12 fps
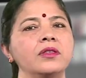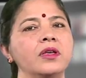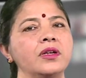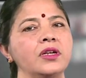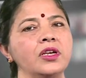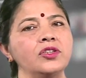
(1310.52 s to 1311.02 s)

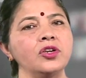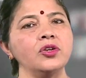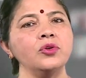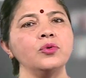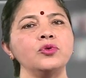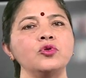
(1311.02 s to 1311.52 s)
The teacher
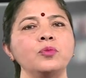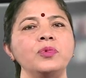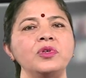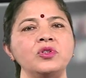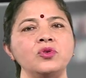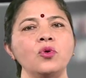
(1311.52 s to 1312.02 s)
used to
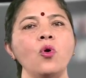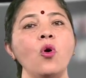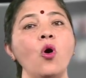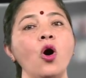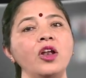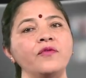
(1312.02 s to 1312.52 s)
bestow
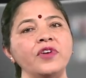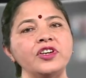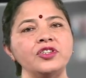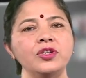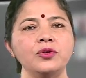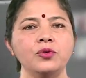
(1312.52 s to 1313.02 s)
all
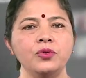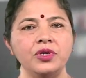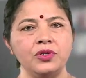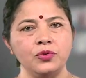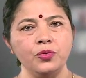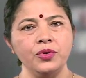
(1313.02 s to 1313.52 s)
affection to
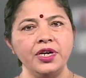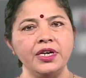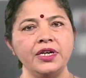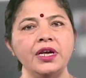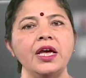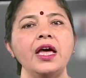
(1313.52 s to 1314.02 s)
his
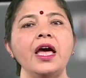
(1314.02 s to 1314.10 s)
student